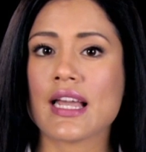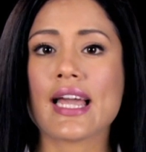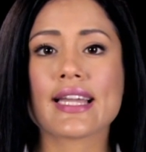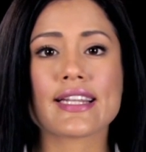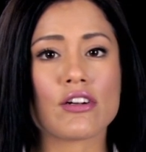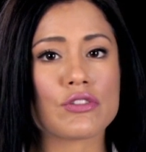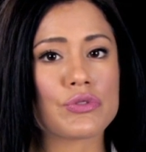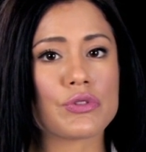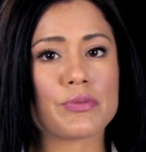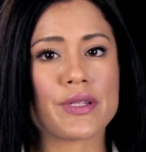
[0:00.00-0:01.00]
and can
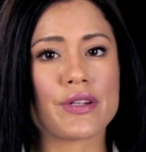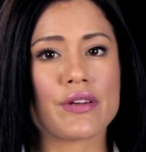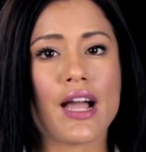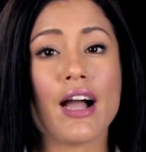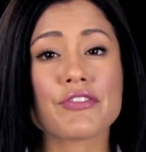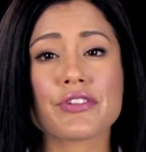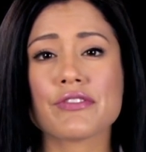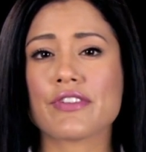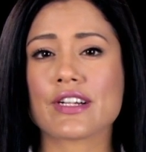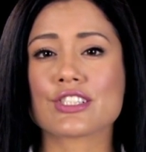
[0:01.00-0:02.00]
also appear after
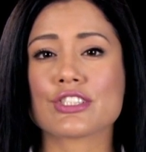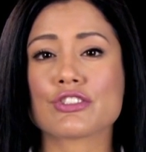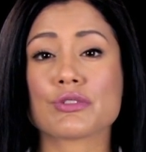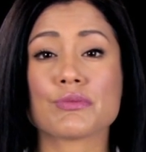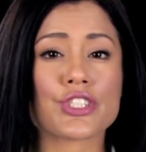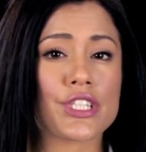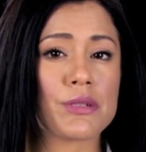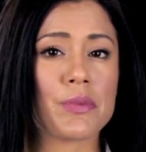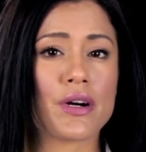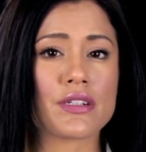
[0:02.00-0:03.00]
infections from
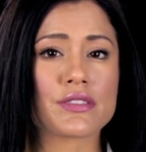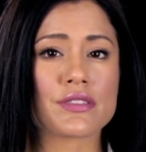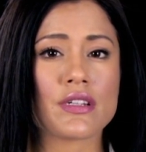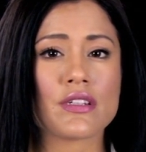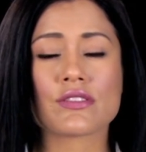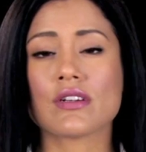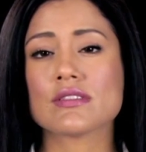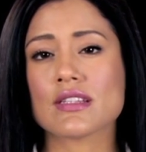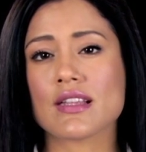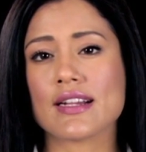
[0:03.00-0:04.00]
chickenpox,
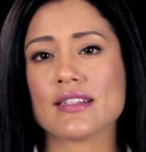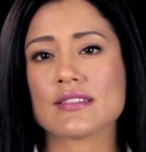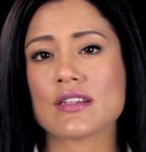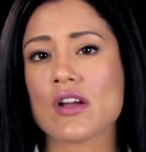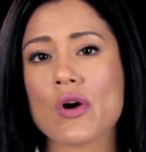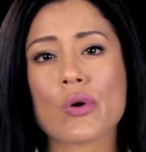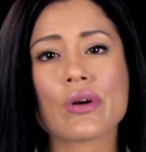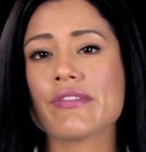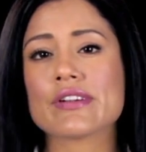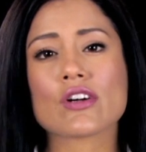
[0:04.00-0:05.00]
tonsillitis, or
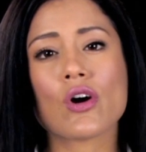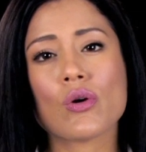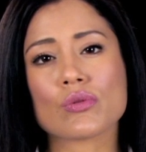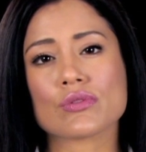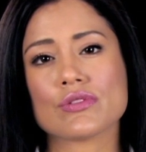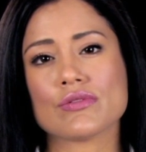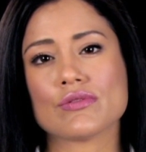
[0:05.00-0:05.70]
even a cold.